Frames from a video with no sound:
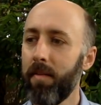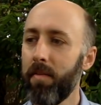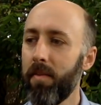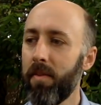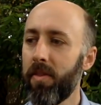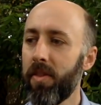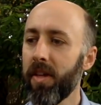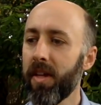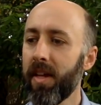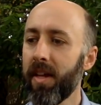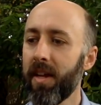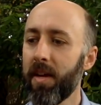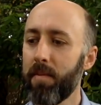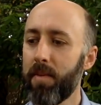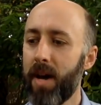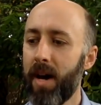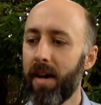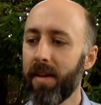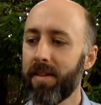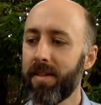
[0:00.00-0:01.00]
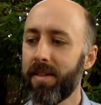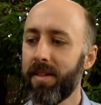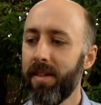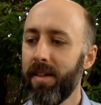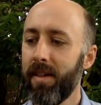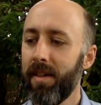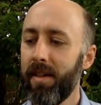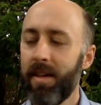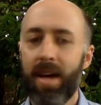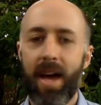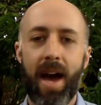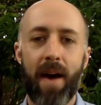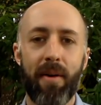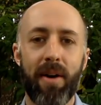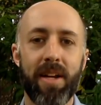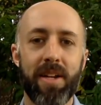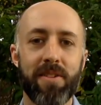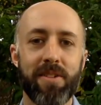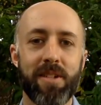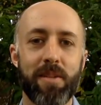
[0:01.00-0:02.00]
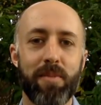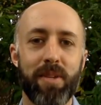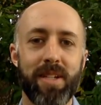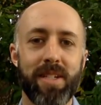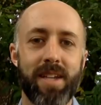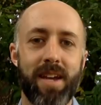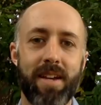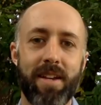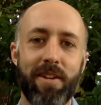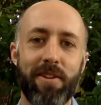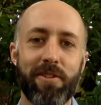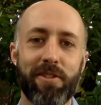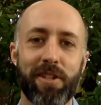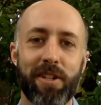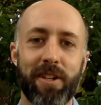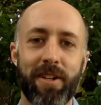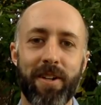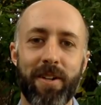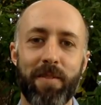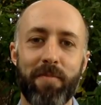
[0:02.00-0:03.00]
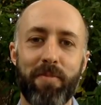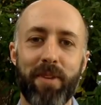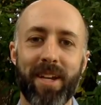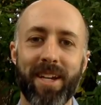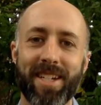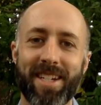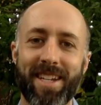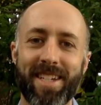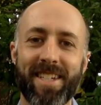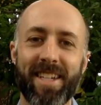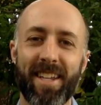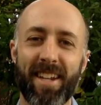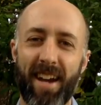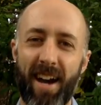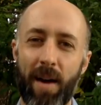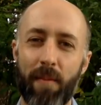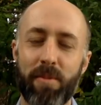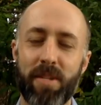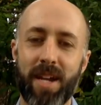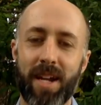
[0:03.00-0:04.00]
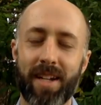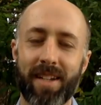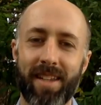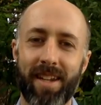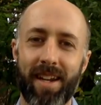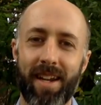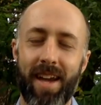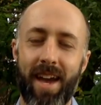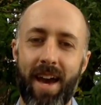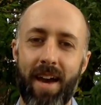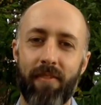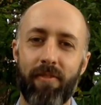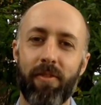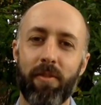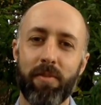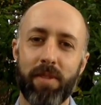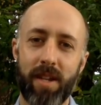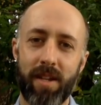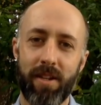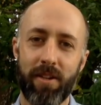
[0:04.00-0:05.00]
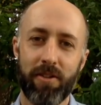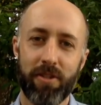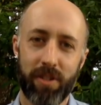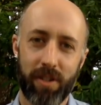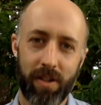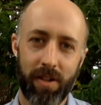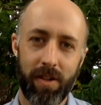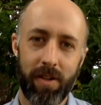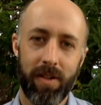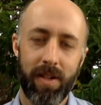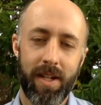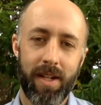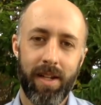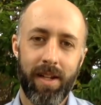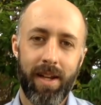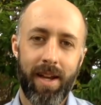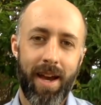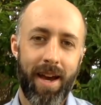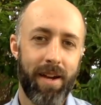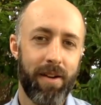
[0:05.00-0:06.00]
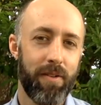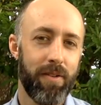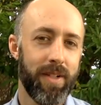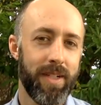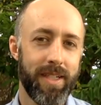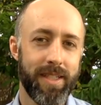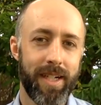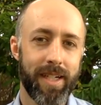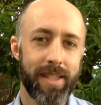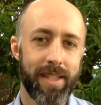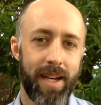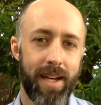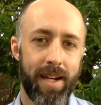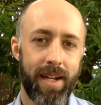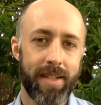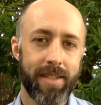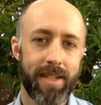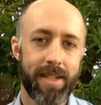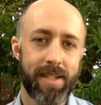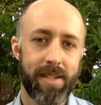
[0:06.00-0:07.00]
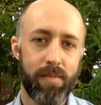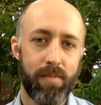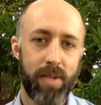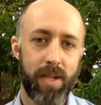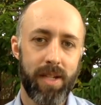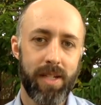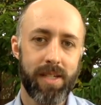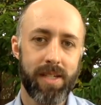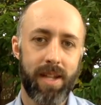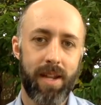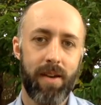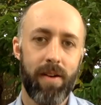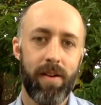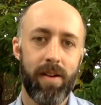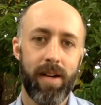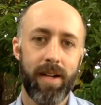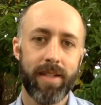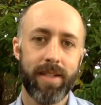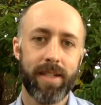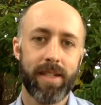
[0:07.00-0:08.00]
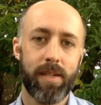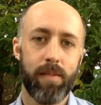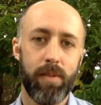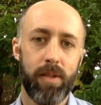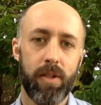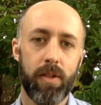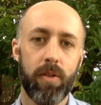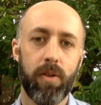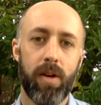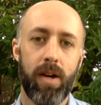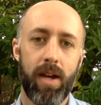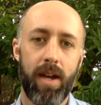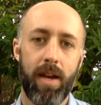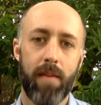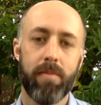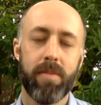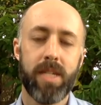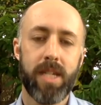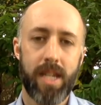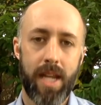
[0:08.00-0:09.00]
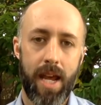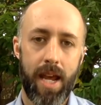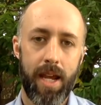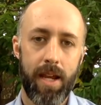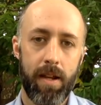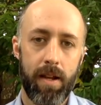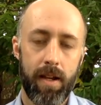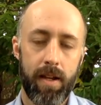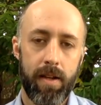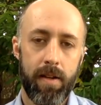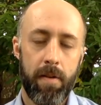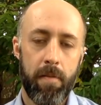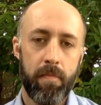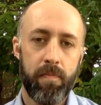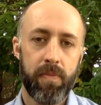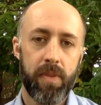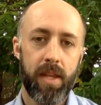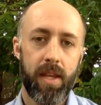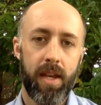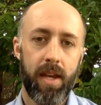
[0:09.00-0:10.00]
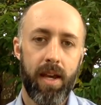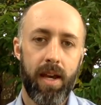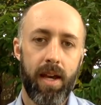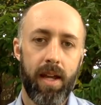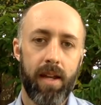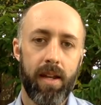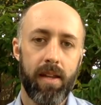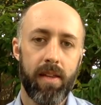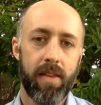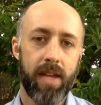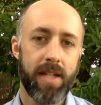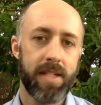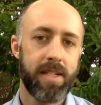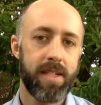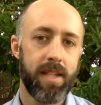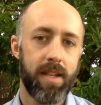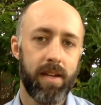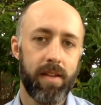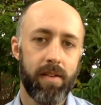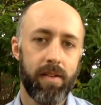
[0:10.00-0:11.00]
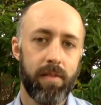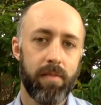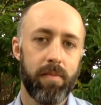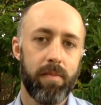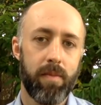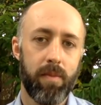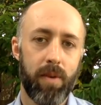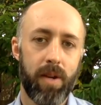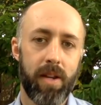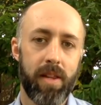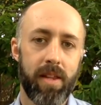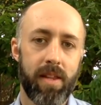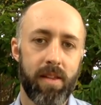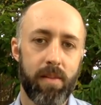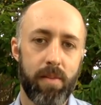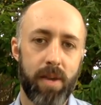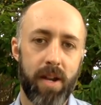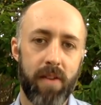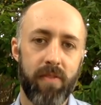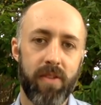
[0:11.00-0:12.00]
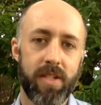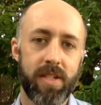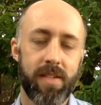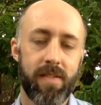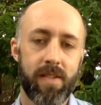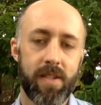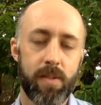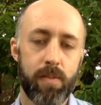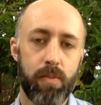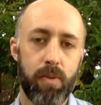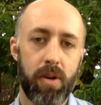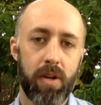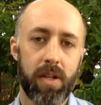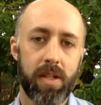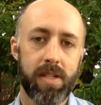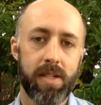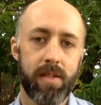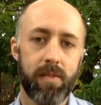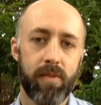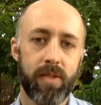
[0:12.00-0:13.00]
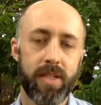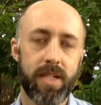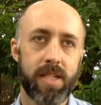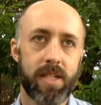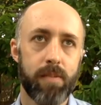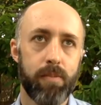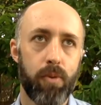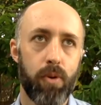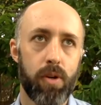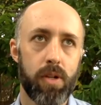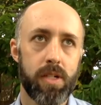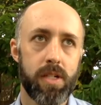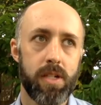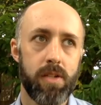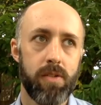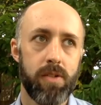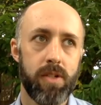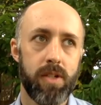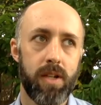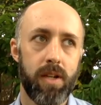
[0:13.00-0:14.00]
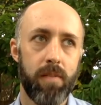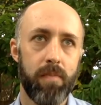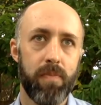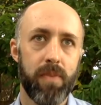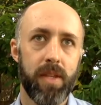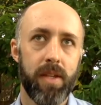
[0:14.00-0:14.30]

thinking about how I used to be 10 years ago because I see an object that I had from 10 years ago. I don't really like that. I like to be centered. I like to be who I am today. And that's one of the other benefits of this book, is it really supports you to